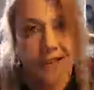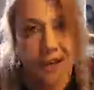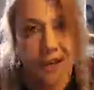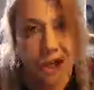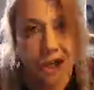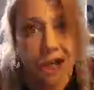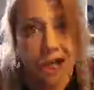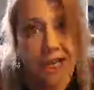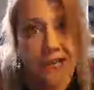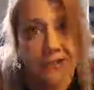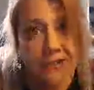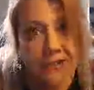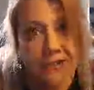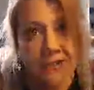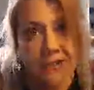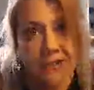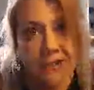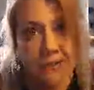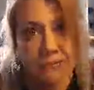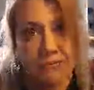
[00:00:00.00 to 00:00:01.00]

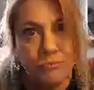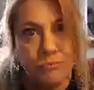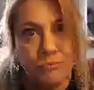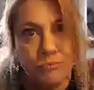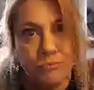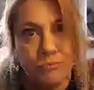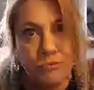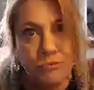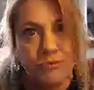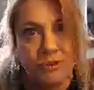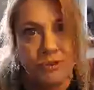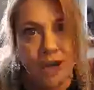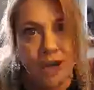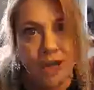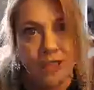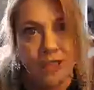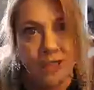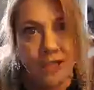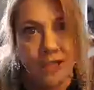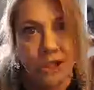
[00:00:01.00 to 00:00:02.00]
cleanses,
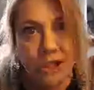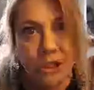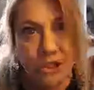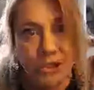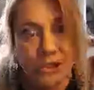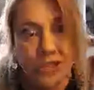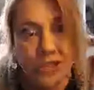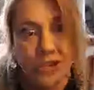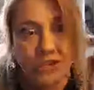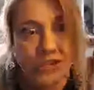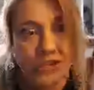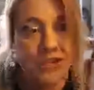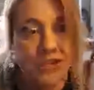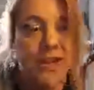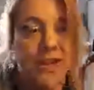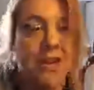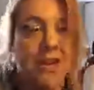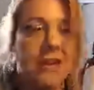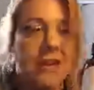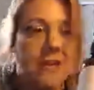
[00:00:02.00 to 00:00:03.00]
purifies, clears out the
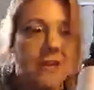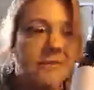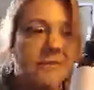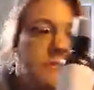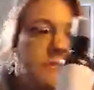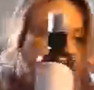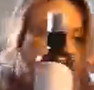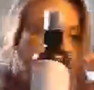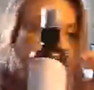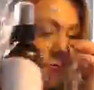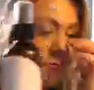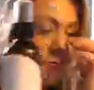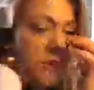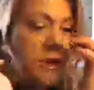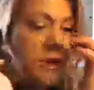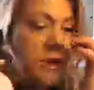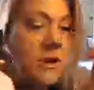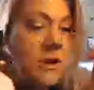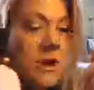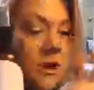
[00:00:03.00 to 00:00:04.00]
negative. So
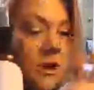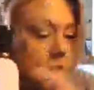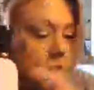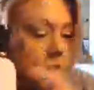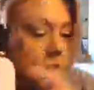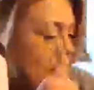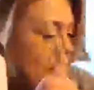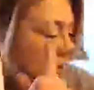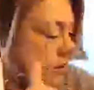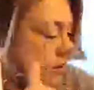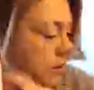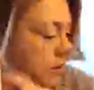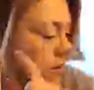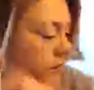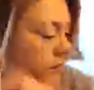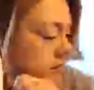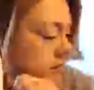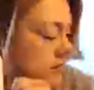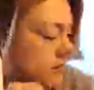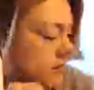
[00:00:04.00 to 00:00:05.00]
look
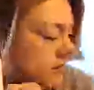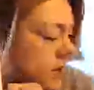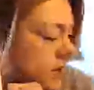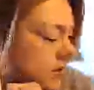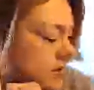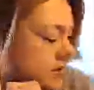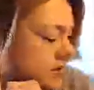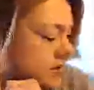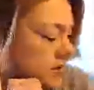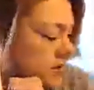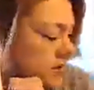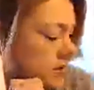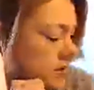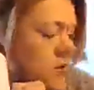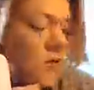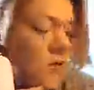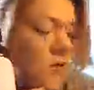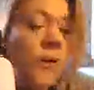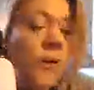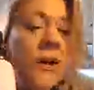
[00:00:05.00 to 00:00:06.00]
for some Palo
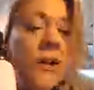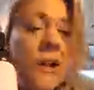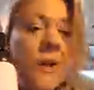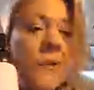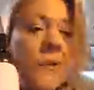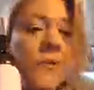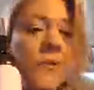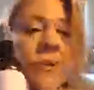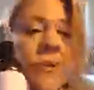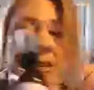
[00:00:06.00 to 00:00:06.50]
Santo oil. I will be